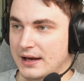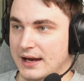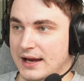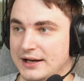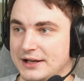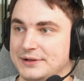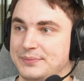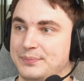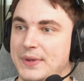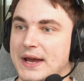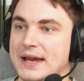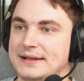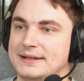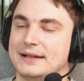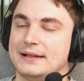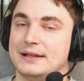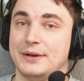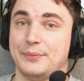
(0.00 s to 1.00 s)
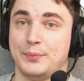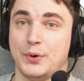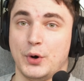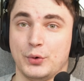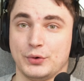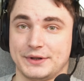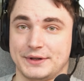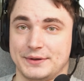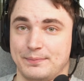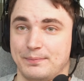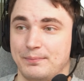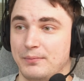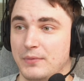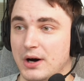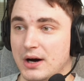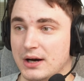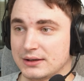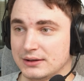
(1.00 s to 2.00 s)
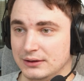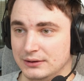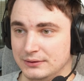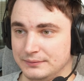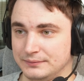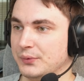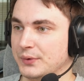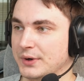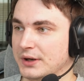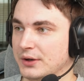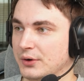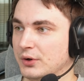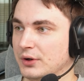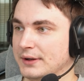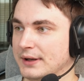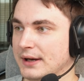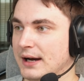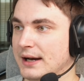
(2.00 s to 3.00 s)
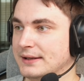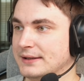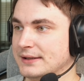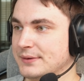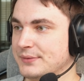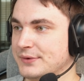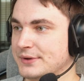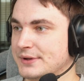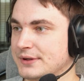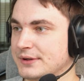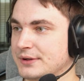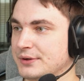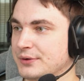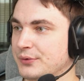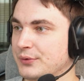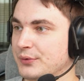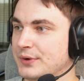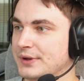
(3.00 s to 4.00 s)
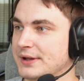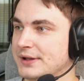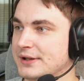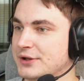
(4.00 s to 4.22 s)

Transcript: It is basically a posed model with all the items, with the